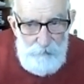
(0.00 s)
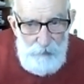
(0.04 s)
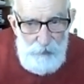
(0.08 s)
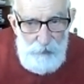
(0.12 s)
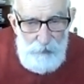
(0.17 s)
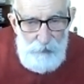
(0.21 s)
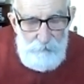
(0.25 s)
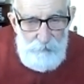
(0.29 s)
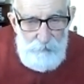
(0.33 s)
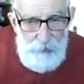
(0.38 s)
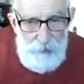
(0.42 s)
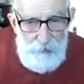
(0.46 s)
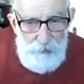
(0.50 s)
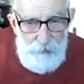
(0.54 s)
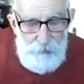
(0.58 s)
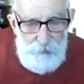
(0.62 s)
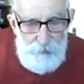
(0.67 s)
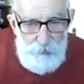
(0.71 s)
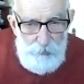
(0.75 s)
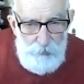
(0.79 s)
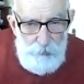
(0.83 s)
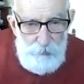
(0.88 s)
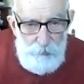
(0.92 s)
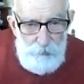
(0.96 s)
I'd been at
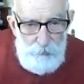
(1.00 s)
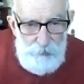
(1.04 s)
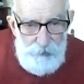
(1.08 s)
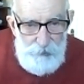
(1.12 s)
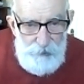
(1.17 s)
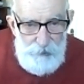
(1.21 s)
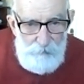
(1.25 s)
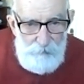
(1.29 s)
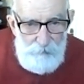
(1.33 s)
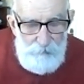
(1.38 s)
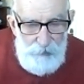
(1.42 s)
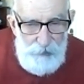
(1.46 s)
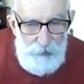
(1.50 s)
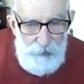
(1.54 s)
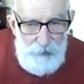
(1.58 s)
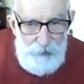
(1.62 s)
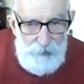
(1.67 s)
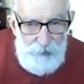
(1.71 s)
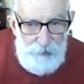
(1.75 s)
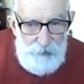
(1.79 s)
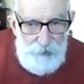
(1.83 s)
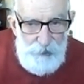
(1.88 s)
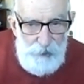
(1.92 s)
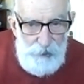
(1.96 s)
school some
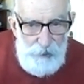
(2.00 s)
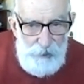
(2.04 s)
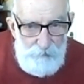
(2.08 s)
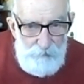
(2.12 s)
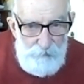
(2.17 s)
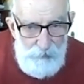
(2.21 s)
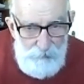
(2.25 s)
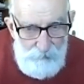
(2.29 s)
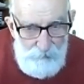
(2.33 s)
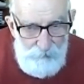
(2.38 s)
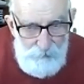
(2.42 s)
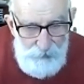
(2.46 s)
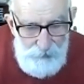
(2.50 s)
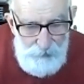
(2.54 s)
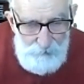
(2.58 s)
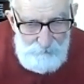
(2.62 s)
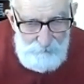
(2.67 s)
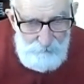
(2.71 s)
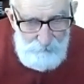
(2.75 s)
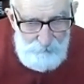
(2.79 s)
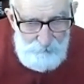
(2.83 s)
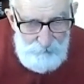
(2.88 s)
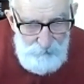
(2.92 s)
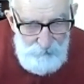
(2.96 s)
years, I remember
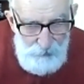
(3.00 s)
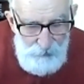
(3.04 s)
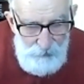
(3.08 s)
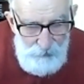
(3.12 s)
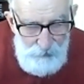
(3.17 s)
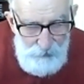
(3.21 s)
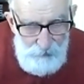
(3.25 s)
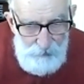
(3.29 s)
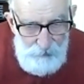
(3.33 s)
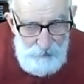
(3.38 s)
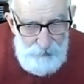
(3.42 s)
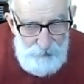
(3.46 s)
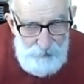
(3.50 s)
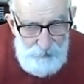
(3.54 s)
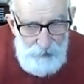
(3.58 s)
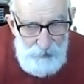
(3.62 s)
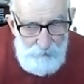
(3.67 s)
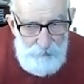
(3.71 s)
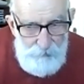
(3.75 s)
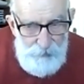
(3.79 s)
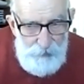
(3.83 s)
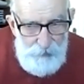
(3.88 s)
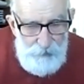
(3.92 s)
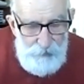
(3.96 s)
the
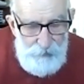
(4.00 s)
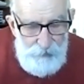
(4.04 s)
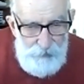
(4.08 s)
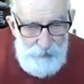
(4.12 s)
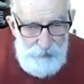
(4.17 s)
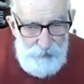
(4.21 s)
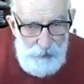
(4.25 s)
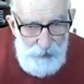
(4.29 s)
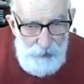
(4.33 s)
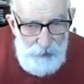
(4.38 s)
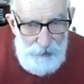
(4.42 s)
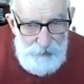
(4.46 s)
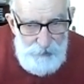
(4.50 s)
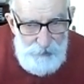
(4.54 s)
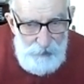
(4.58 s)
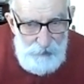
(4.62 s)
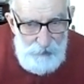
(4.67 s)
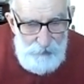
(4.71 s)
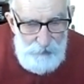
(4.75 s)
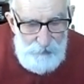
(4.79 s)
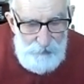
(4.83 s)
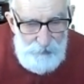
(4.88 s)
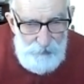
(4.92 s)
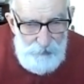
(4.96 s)
subject
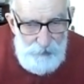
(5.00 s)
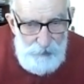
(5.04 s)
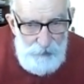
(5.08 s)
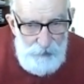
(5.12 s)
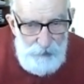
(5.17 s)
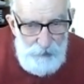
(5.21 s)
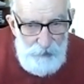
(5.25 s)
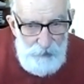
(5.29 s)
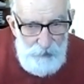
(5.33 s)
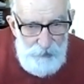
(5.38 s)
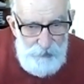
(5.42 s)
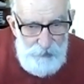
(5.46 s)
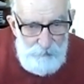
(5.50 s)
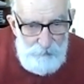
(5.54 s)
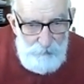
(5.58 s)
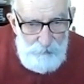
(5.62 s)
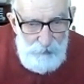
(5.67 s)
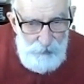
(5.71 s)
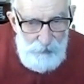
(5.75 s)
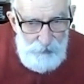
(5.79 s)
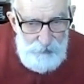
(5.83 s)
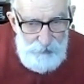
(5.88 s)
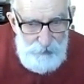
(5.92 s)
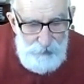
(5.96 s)
arising, and the English
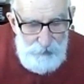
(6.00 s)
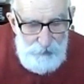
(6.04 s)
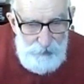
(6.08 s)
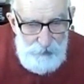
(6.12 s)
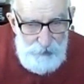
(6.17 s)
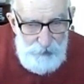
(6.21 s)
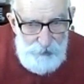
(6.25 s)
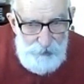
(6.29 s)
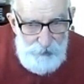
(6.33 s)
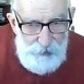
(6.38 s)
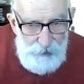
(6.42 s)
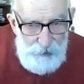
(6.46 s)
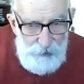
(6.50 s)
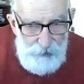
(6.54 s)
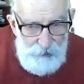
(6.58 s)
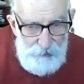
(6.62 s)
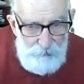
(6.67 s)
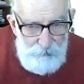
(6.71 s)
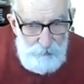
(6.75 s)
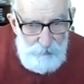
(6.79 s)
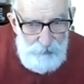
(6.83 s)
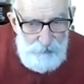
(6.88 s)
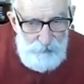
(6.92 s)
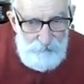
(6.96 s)
master teaching
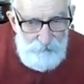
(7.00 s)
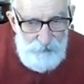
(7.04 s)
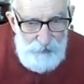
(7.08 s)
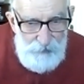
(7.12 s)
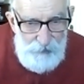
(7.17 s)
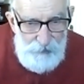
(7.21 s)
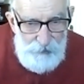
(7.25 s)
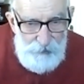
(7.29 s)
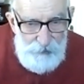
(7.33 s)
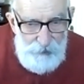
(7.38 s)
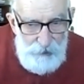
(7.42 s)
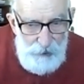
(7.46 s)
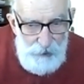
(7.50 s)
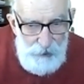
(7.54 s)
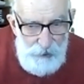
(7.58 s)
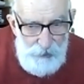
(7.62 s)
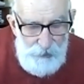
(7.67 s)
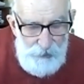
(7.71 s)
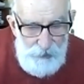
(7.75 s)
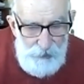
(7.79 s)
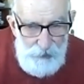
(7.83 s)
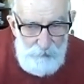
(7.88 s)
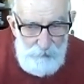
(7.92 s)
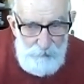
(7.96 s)
us was very
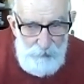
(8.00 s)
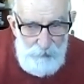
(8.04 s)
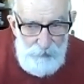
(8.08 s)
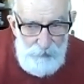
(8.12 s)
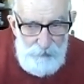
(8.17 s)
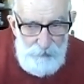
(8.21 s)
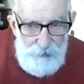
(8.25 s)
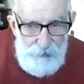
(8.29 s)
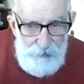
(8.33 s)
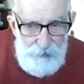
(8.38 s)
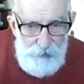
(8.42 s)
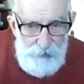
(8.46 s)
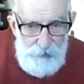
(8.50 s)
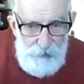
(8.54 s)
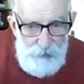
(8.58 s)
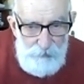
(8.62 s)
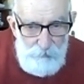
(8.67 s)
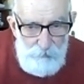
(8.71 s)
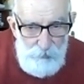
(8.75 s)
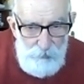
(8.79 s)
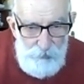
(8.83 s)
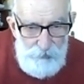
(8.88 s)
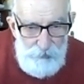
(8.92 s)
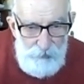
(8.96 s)
scathing about it, said it
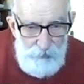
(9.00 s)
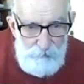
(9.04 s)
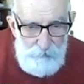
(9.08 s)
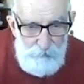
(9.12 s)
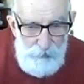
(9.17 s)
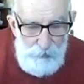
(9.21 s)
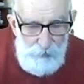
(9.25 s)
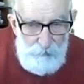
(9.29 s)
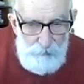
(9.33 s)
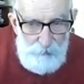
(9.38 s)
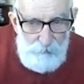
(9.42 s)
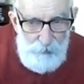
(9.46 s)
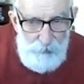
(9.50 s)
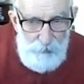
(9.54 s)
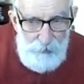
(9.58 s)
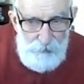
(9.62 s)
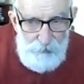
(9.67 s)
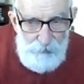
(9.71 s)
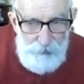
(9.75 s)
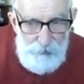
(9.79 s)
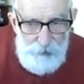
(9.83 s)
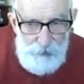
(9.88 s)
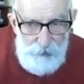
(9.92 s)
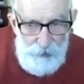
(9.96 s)
wasn't proper
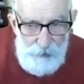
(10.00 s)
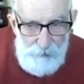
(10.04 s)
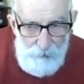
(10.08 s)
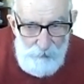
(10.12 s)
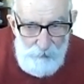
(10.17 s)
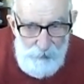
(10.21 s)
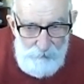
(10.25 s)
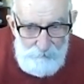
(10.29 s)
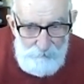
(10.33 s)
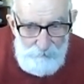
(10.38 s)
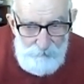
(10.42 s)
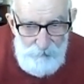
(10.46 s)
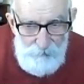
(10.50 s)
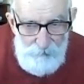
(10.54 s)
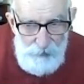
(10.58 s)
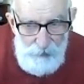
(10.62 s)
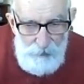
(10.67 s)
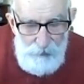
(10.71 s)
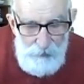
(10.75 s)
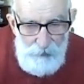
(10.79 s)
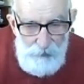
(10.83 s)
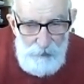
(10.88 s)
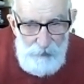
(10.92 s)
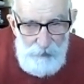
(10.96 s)
poetry.
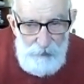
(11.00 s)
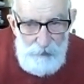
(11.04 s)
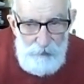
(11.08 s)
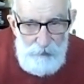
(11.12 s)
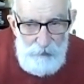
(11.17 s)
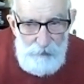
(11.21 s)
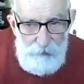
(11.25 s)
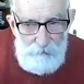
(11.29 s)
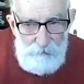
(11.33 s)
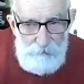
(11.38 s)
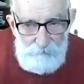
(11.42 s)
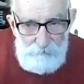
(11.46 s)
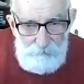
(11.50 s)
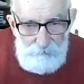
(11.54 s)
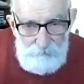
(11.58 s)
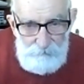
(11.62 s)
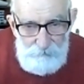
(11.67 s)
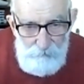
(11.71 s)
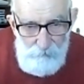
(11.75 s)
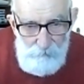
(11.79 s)
Well,